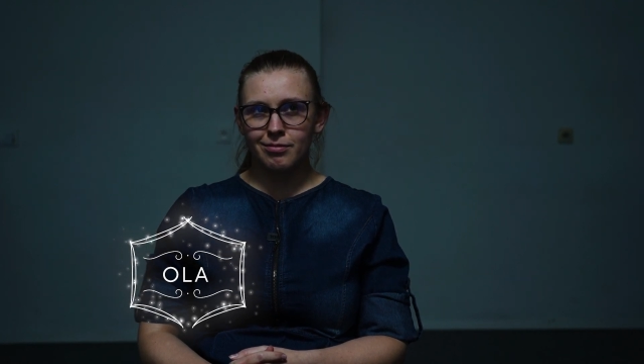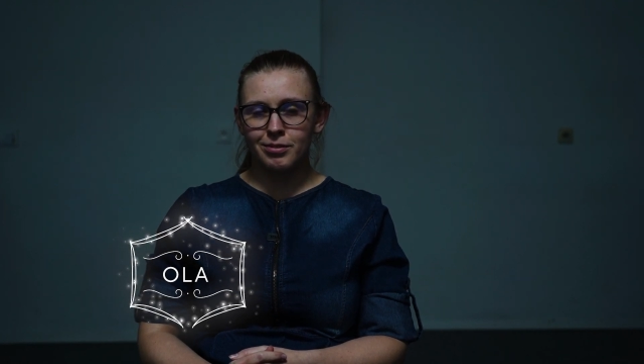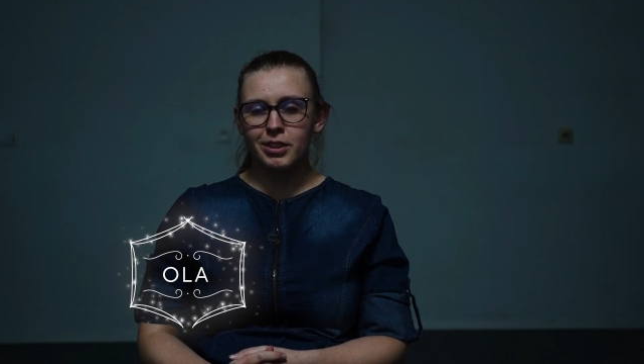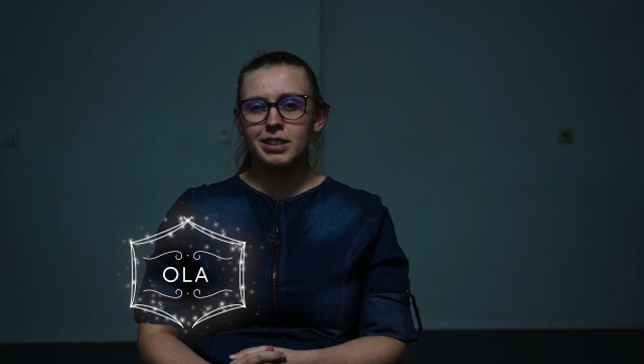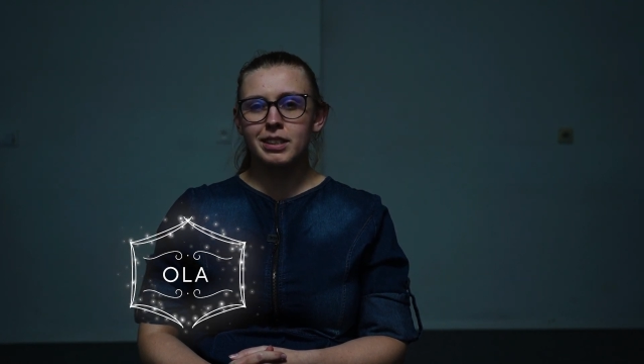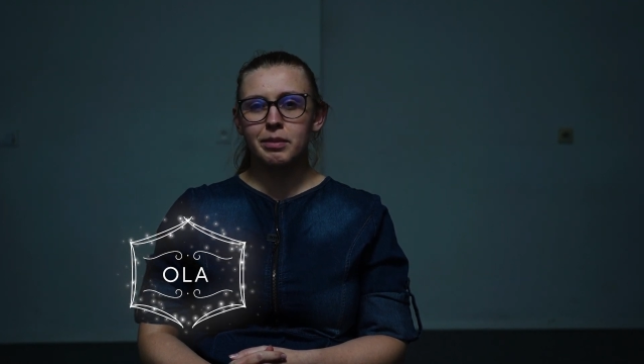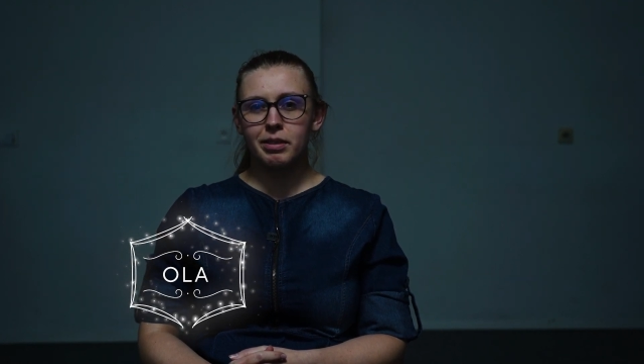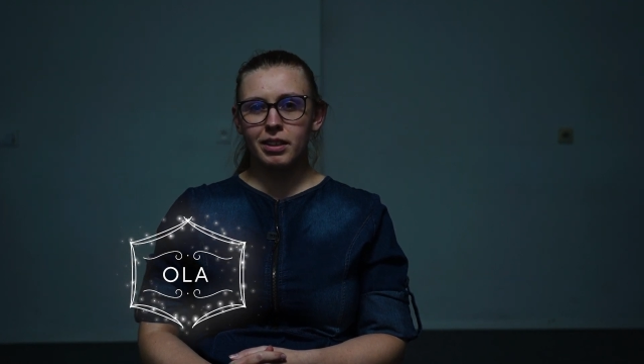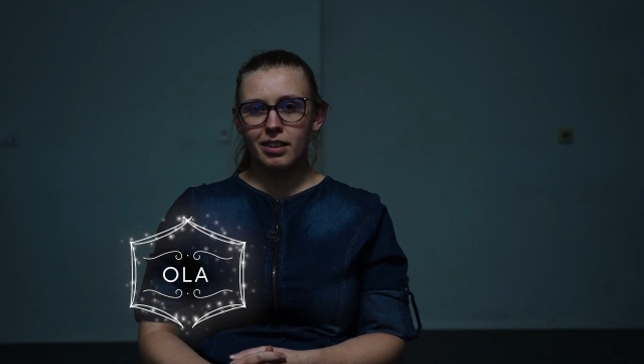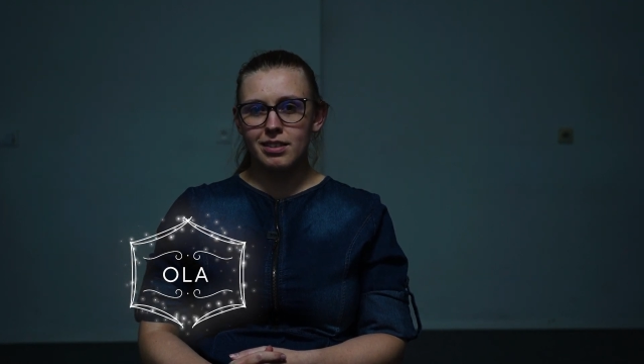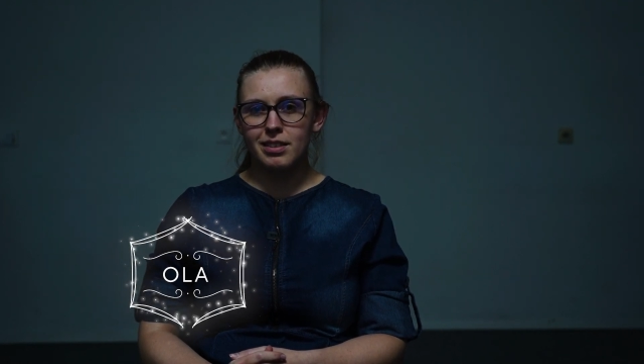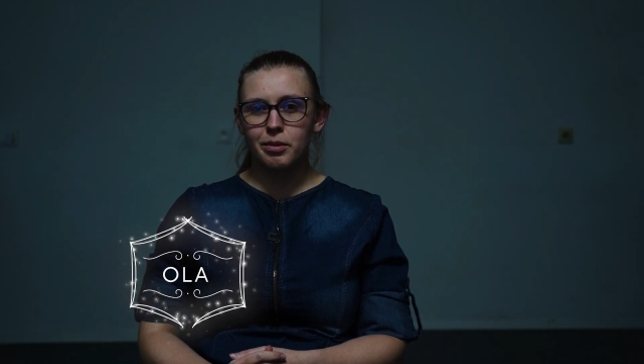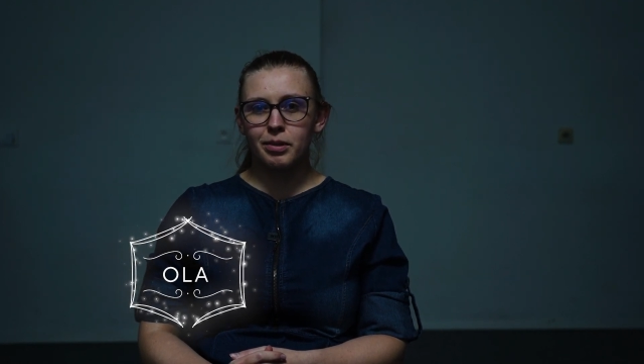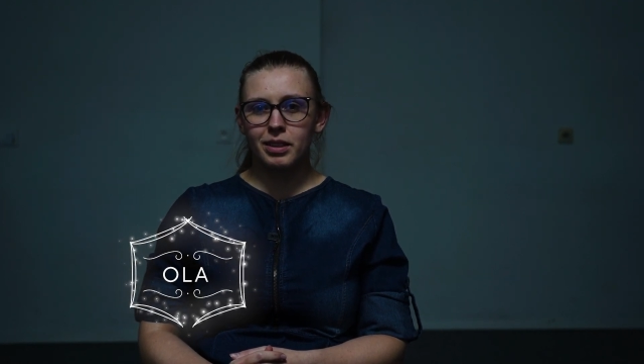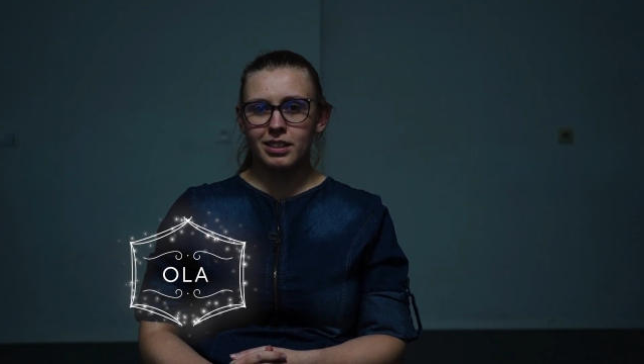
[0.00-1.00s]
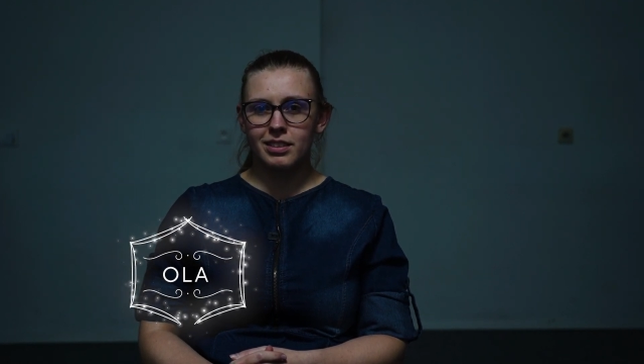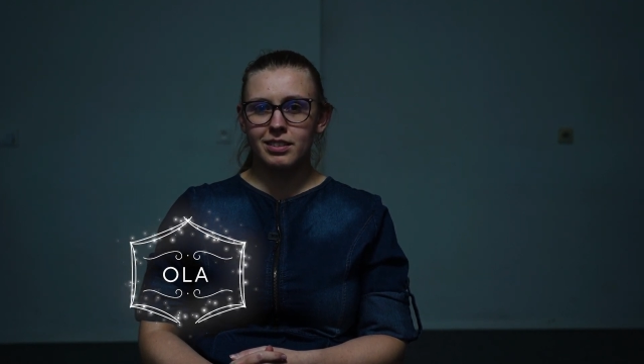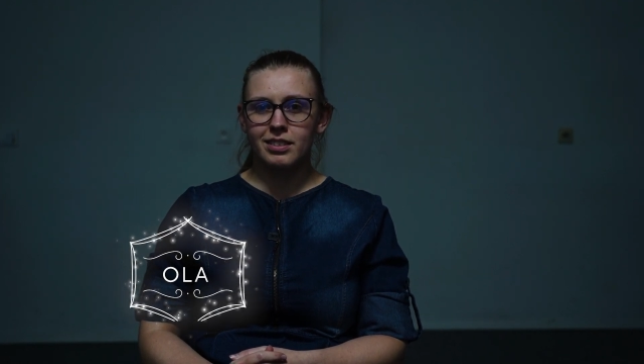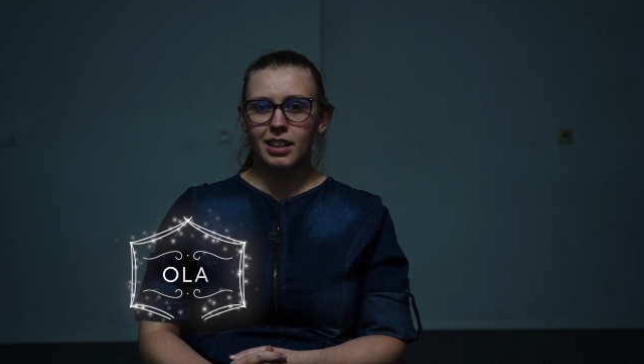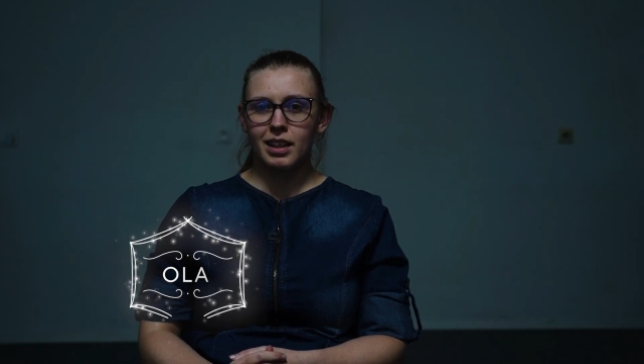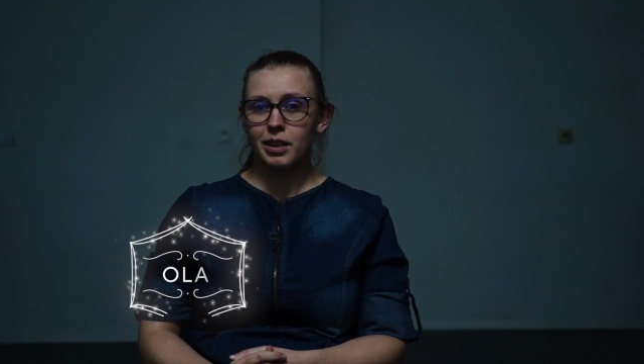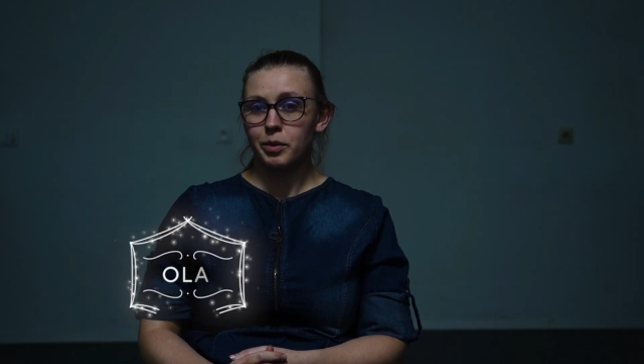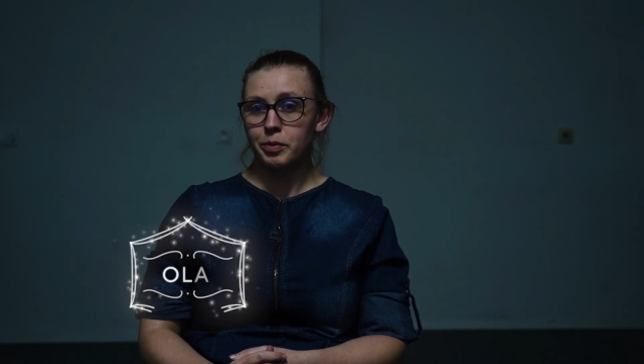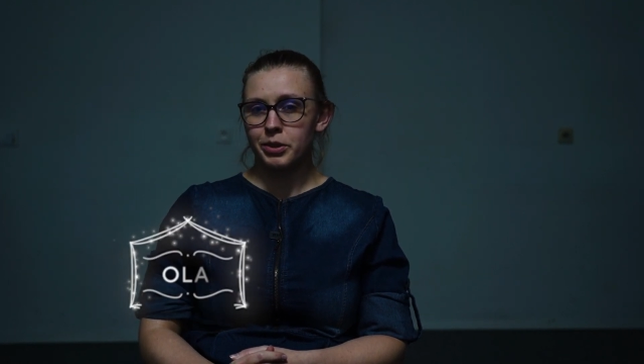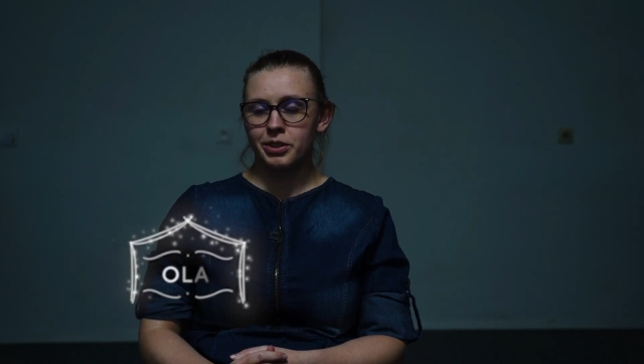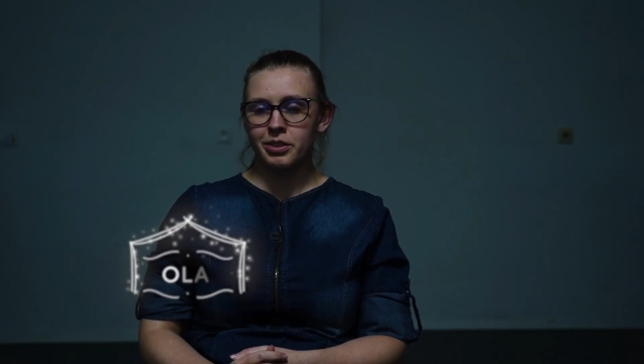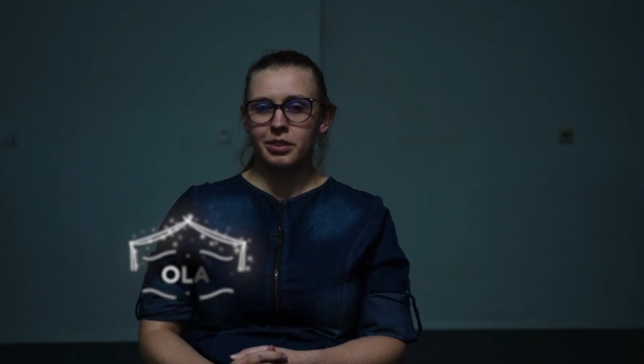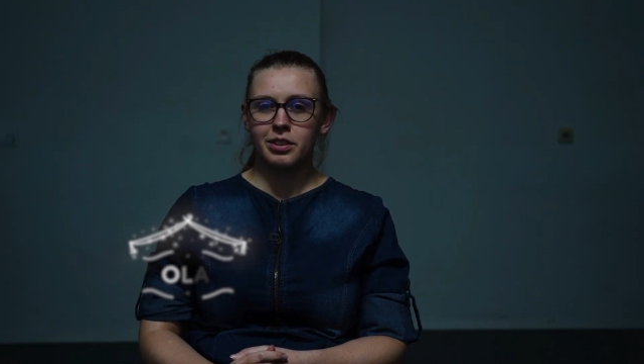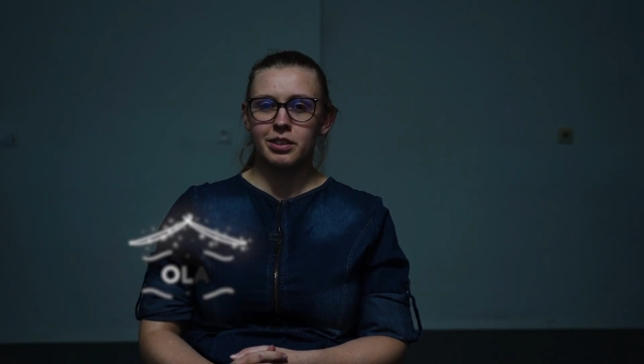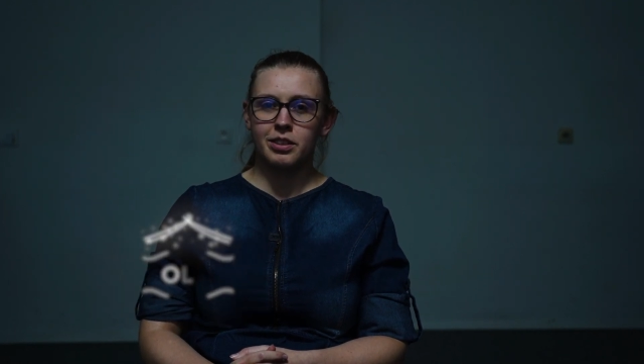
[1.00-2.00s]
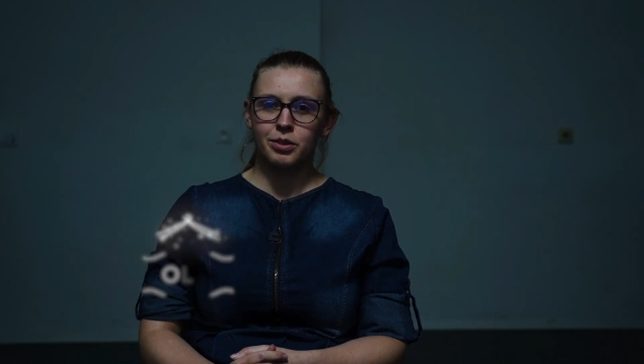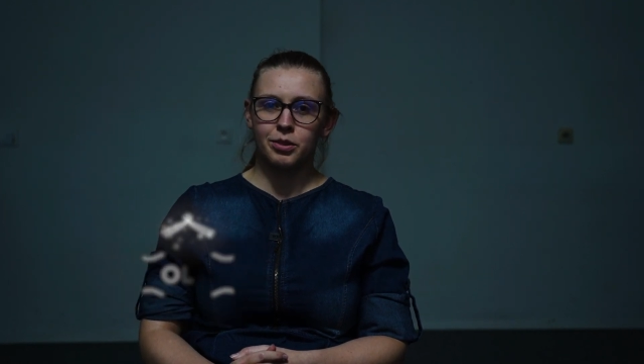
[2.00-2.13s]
Firstly, because I wanted an opportunity